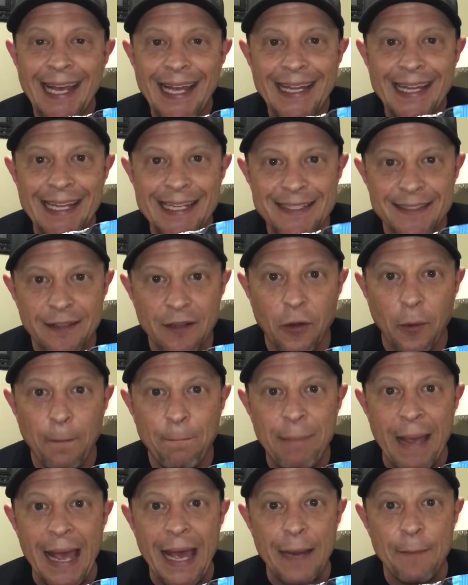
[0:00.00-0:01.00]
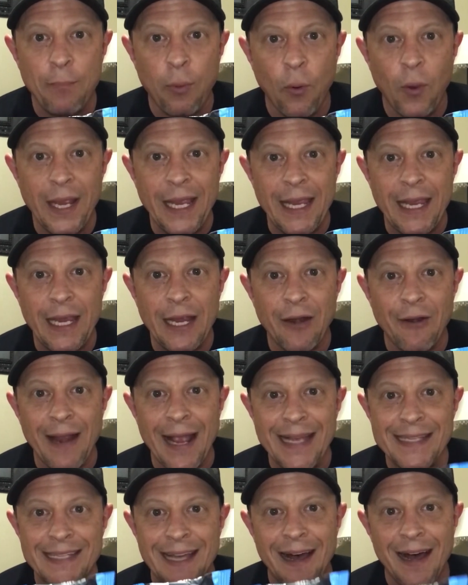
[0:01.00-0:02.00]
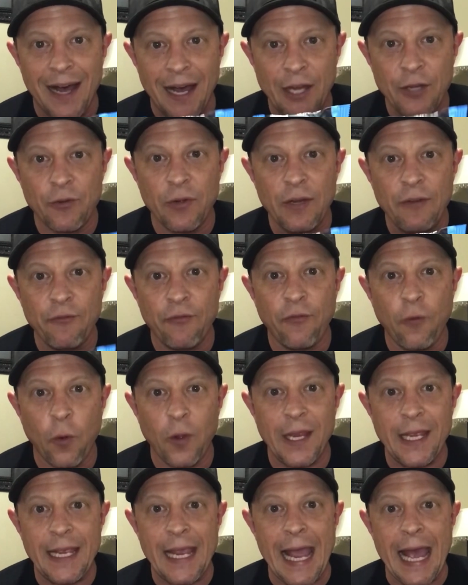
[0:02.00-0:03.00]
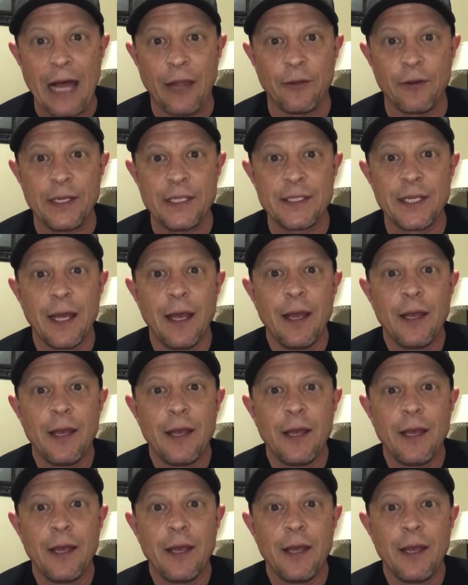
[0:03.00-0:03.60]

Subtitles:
This little bad boy here has 140 calories.